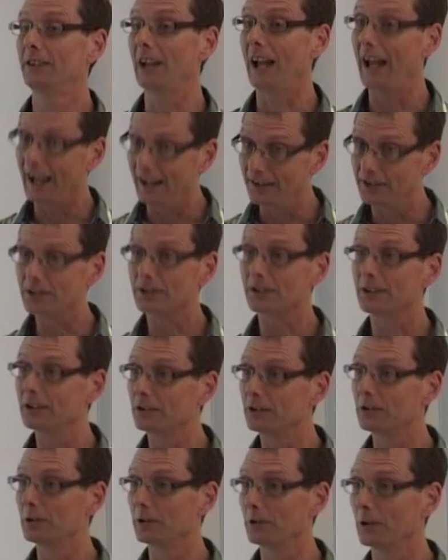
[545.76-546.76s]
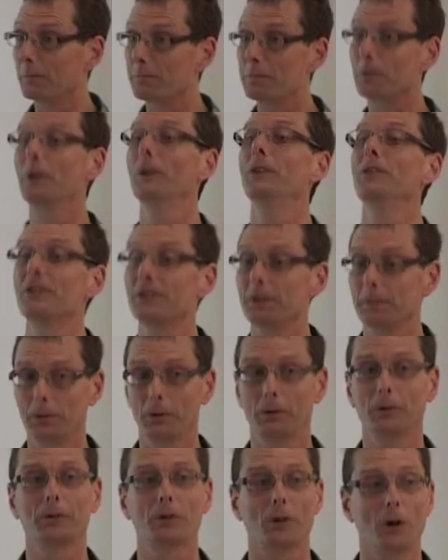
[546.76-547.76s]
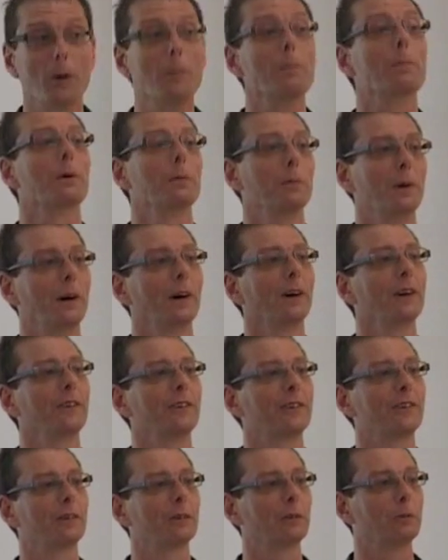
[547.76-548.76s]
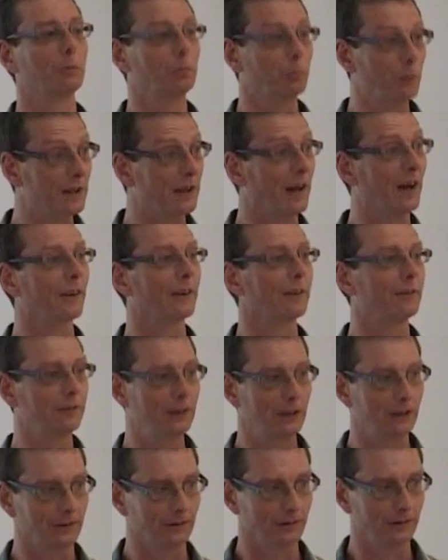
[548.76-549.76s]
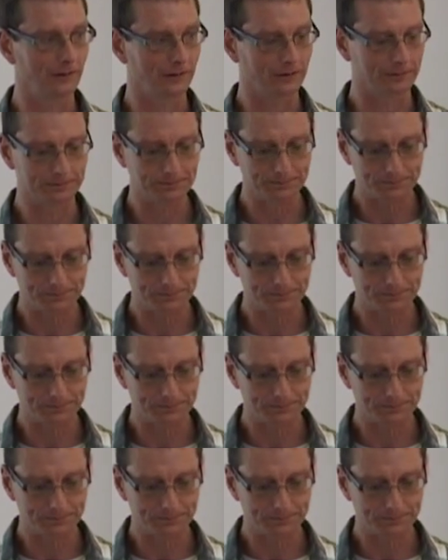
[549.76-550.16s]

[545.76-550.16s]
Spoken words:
to enter into a principled compromise with other views.